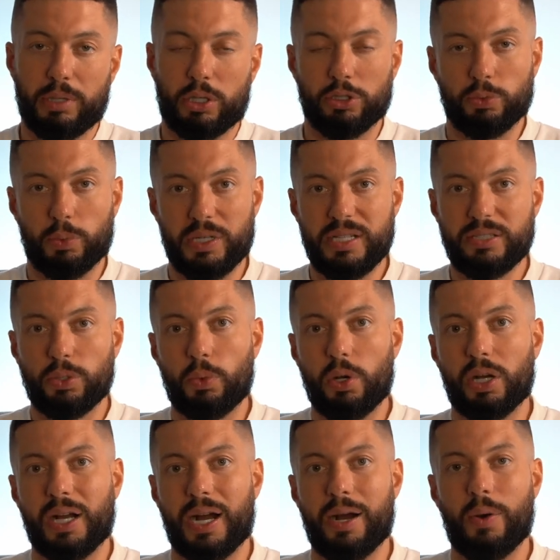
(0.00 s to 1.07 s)
because we need to
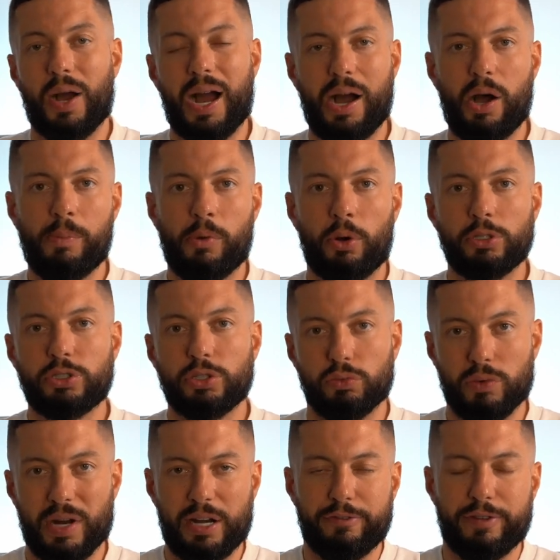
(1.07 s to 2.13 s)
work out how much the
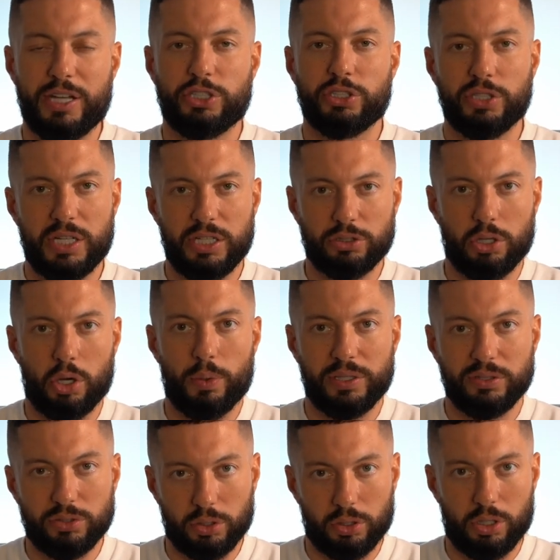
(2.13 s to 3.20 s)
renovation is
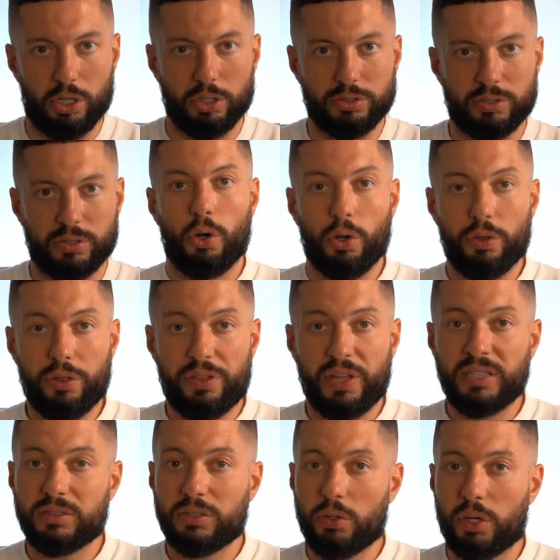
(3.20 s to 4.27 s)
going to cost. Other
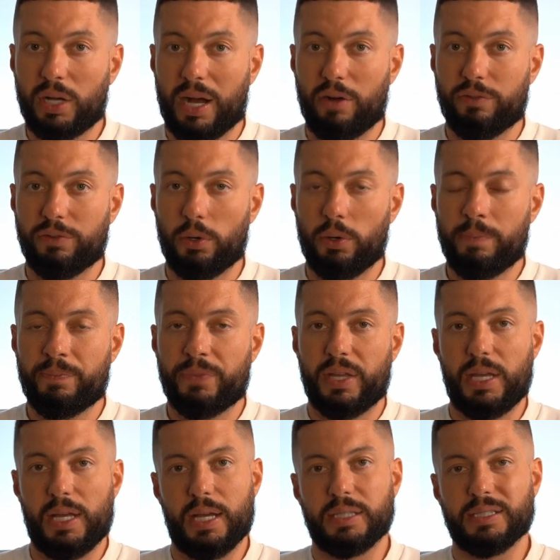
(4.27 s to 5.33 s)
things to look out for
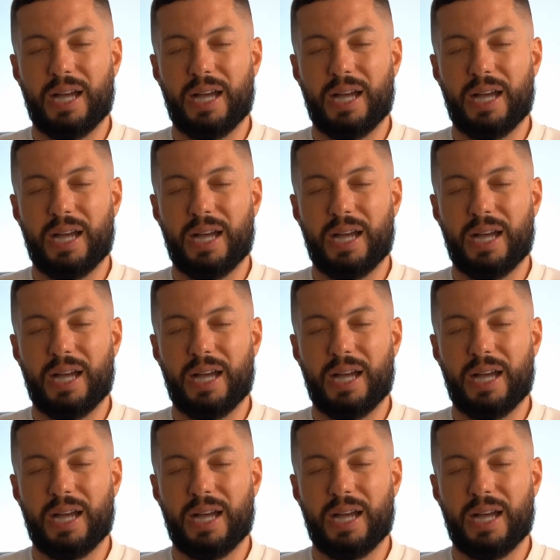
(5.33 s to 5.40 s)
is